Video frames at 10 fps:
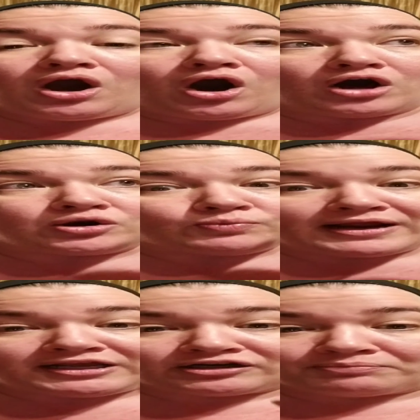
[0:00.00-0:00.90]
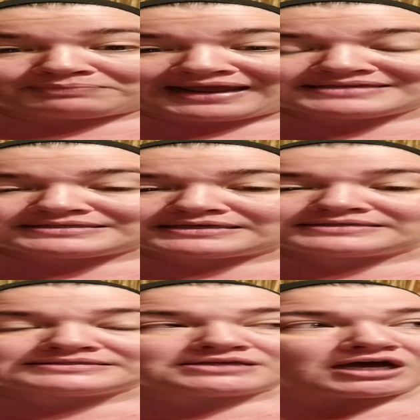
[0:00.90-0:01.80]
on a regular
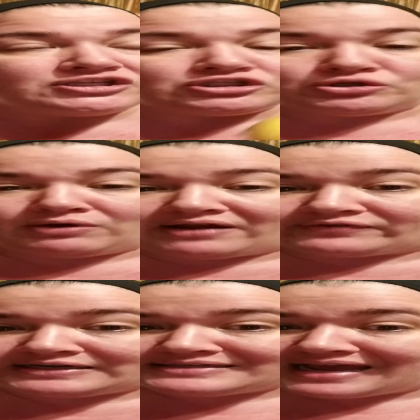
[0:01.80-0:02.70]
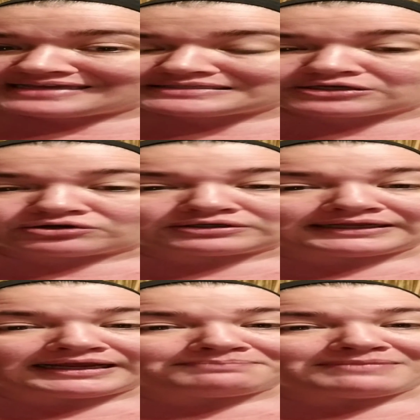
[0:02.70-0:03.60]
basis, not to do every day,
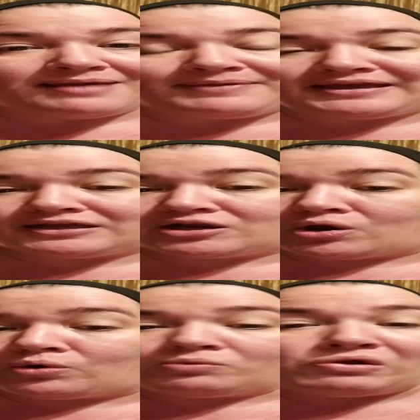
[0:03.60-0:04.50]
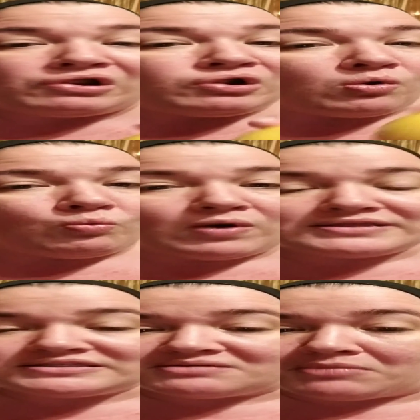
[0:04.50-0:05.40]
certainly. Maybe,
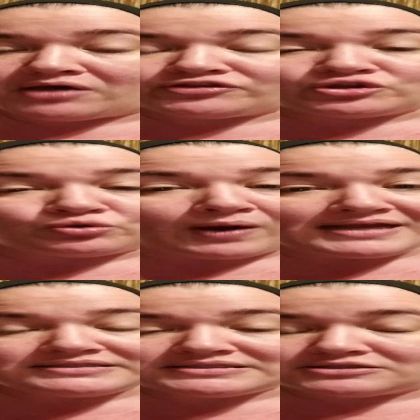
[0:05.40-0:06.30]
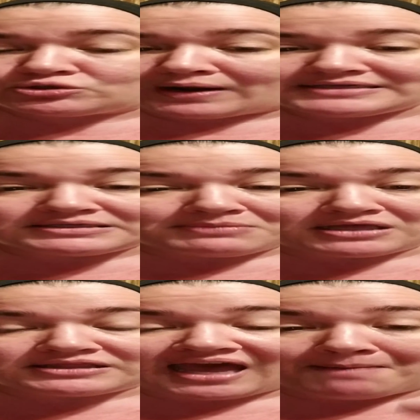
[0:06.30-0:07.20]
once a month, twice a
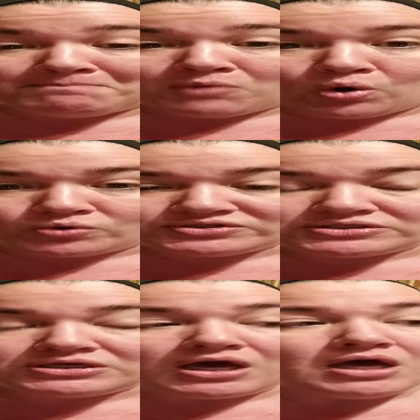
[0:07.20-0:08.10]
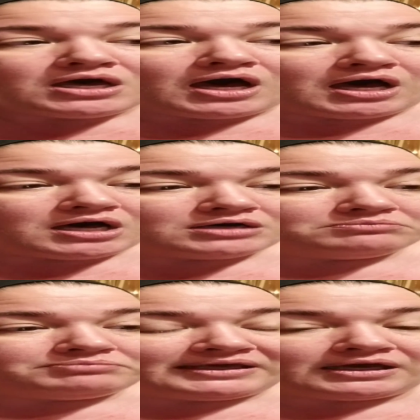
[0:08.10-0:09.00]
month at most,
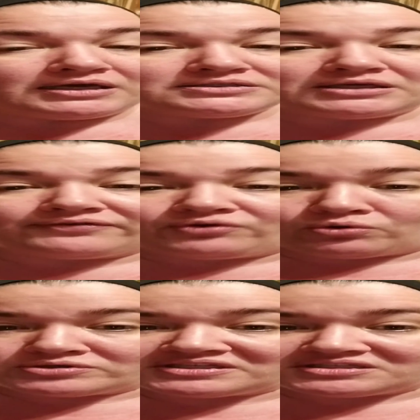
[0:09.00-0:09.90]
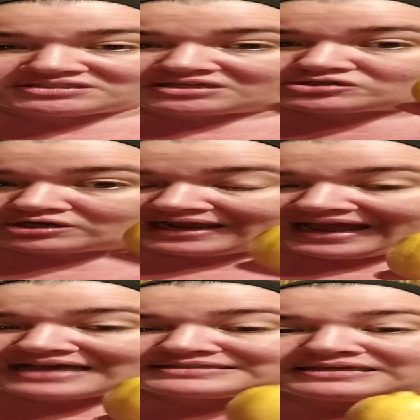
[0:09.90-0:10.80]
because, of course, it's citric
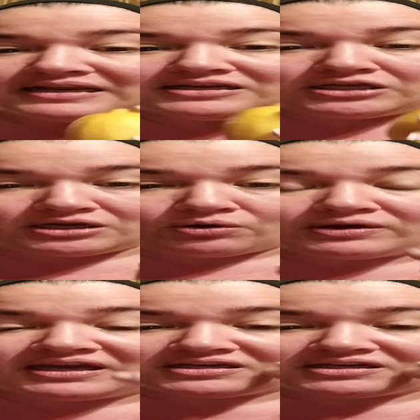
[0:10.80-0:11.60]
acid and, it